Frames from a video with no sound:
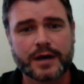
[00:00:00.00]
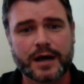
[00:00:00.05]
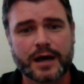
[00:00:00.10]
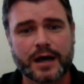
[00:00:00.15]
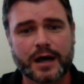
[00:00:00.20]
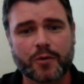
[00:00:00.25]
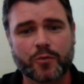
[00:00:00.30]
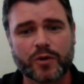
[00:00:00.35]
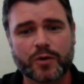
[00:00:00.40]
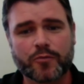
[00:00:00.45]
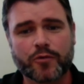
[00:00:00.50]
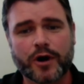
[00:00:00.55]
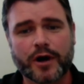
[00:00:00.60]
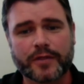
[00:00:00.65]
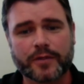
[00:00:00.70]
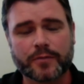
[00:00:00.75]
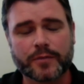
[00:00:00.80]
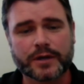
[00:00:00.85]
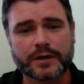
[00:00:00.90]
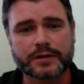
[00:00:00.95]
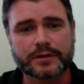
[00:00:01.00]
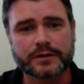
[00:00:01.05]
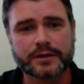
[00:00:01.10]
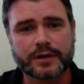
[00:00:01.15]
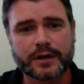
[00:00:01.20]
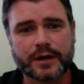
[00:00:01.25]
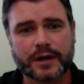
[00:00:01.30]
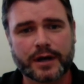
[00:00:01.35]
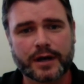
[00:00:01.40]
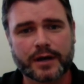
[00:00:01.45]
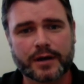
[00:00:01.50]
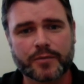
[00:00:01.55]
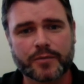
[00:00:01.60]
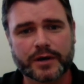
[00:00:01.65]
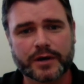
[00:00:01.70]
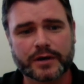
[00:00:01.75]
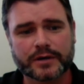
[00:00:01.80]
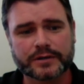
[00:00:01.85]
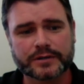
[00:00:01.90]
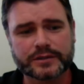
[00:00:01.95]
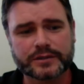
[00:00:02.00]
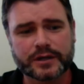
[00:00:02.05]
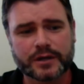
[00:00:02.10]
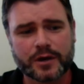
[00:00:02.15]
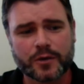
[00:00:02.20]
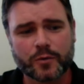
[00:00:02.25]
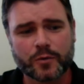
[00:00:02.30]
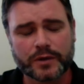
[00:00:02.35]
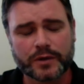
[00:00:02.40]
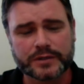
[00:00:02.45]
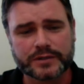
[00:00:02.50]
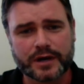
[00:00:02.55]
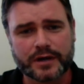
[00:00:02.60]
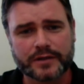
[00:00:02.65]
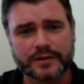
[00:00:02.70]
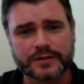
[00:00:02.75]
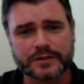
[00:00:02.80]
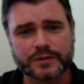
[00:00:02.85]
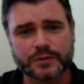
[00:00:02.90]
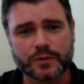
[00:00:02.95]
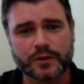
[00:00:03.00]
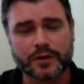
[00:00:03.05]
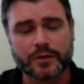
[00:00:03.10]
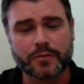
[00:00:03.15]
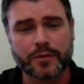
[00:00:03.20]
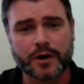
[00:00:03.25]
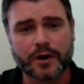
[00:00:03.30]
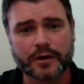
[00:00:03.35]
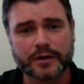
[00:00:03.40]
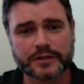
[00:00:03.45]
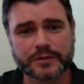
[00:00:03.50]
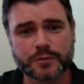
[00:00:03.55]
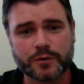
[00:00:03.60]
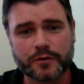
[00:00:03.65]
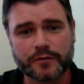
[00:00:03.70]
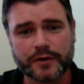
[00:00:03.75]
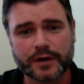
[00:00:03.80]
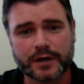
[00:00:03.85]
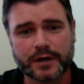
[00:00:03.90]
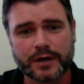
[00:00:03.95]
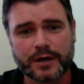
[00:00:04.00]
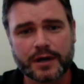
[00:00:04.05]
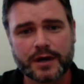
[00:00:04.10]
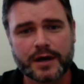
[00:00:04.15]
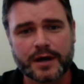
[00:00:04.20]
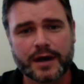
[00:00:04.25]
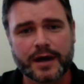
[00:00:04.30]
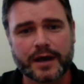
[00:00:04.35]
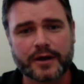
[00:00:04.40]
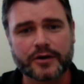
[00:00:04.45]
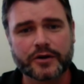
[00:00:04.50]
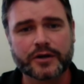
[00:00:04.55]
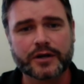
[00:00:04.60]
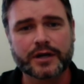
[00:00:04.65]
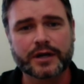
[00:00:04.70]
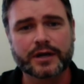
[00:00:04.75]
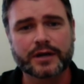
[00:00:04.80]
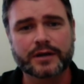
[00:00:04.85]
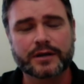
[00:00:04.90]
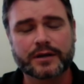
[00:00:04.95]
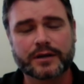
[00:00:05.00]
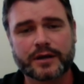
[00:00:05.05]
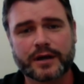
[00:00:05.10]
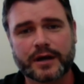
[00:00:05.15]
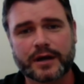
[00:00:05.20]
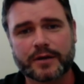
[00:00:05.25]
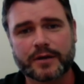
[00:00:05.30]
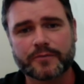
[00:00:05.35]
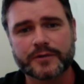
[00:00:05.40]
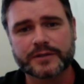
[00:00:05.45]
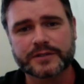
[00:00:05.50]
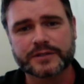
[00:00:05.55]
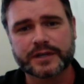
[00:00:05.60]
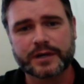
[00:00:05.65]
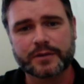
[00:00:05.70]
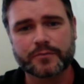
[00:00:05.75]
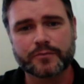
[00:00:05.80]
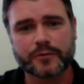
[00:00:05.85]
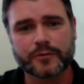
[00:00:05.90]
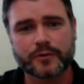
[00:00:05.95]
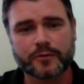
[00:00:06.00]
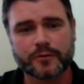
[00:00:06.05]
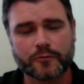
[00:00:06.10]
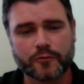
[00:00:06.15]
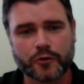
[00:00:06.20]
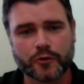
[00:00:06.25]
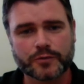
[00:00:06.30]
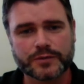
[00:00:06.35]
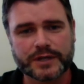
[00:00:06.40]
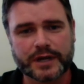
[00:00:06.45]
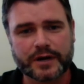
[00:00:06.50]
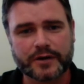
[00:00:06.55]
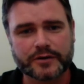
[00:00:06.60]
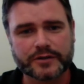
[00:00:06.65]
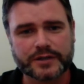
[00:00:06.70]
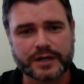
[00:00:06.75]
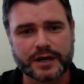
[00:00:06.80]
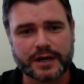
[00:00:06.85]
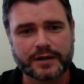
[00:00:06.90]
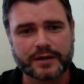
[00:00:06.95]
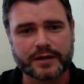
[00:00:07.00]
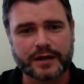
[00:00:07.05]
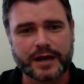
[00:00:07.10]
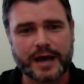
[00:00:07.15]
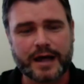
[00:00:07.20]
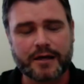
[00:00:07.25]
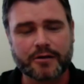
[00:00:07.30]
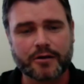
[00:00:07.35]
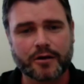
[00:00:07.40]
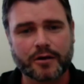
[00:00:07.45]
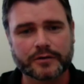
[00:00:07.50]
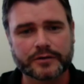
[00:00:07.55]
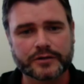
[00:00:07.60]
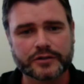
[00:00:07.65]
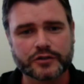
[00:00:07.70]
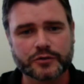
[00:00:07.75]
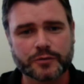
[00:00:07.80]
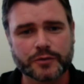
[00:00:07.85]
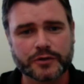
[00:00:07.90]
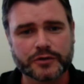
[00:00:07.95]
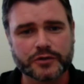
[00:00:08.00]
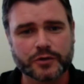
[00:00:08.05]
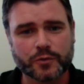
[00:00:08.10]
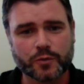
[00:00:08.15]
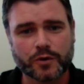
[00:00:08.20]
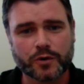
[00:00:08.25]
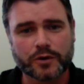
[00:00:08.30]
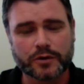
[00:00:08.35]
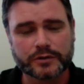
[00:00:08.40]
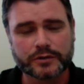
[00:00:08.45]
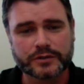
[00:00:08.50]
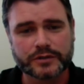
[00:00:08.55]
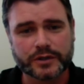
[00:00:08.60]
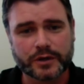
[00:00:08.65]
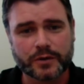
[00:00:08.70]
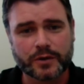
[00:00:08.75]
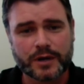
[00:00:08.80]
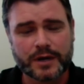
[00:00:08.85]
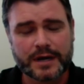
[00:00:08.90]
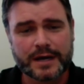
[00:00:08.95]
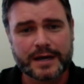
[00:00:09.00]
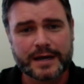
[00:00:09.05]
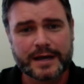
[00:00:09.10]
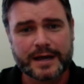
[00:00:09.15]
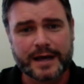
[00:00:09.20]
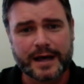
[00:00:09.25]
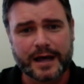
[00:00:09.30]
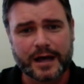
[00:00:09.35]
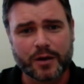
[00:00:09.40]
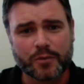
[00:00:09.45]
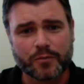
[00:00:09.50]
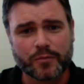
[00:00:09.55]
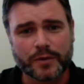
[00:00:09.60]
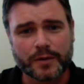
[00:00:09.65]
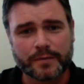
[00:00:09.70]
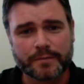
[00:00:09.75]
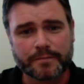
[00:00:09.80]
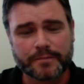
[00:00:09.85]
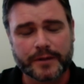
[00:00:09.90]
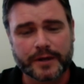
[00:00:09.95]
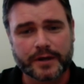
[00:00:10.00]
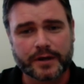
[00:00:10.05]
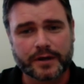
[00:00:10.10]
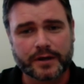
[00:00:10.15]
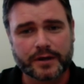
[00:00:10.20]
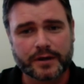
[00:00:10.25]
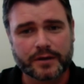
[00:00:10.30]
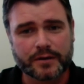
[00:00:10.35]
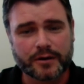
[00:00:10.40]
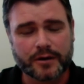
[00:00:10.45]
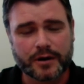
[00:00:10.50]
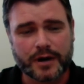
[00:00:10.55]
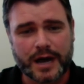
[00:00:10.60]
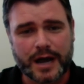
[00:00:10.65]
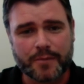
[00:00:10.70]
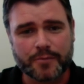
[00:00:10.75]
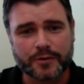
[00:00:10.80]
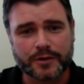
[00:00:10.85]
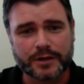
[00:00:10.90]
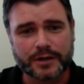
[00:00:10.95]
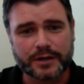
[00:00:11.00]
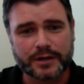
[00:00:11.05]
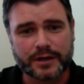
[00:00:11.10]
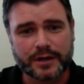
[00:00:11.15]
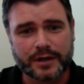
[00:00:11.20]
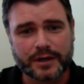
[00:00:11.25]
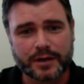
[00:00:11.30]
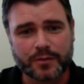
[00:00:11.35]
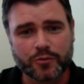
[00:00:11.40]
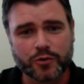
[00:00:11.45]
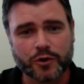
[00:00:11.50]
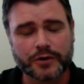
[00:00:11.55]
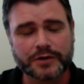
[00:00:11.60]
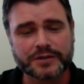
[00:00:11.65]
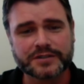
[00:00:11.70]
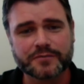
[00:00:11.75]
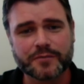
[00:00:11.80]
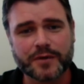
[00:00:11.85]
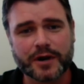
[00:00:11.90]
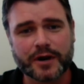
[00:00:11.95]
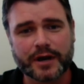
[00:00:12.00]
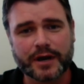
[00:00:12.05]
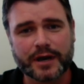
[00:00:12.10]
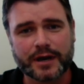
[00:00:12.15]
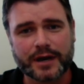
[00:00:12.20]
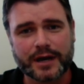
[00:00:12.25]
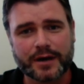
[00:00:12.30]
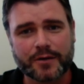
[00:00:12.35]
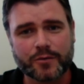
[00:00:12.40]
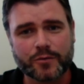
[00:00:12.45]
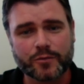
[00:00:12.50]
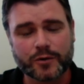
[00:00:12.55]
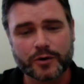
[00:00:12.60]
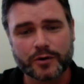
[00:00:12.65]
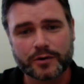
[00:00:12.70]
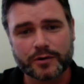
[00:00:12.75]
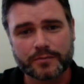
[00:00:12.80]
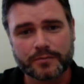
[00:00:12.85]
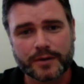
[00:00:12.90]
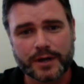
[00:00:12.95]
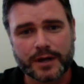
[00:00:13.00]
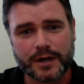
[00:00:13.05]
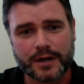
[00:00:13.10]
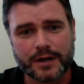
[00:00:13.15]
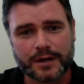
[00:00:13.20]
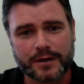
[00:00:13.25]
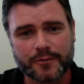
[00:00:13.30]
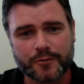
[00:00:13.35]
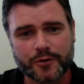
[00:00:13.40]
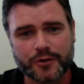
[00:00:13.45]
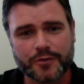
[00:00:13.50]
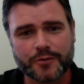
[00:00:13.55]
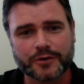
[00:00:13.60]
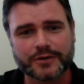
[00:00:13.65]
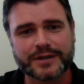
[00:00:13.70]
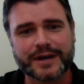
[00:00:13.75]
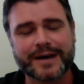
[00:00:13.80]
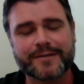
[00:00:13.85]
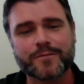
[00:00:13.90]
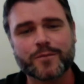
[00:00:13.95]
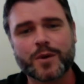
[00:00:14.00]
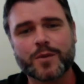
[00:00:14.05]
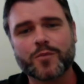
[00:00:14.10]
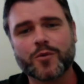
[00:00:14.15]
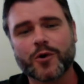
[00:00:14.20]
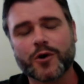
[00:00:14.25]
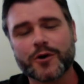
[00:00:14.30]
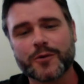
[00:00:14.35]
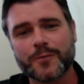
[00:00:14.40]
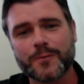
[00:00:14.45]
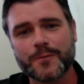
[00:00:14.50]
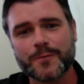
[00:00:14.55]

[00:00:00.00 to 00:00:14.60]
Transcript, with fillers: uh, we brought them in uh, because we saw this is where the market's moving, and you need um, the same groups that understand the alcohol distribution world. So um, they are happily uh, employees of Maricann now, and we're uh, we're thrilled to have them on board.